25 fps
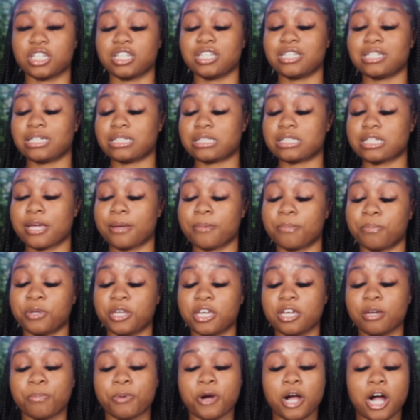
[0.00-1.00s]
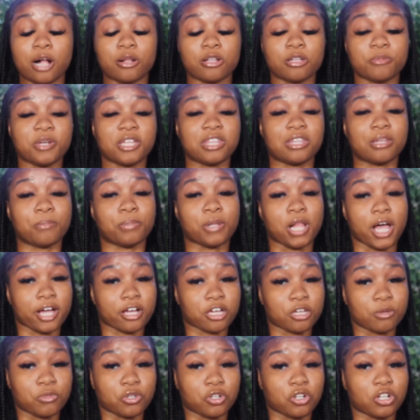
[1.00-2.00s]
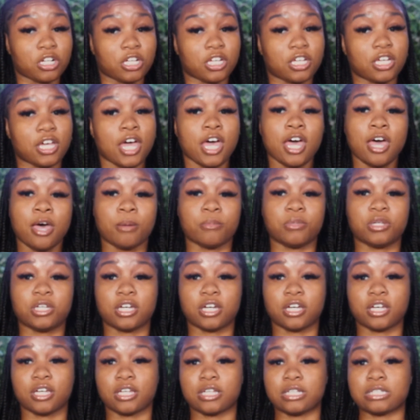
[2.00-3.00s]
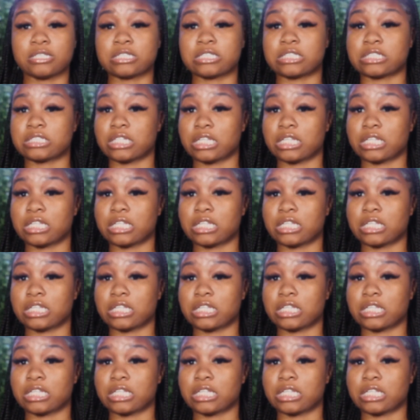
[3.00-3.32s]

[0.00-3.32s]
It is a big problem in the Black community because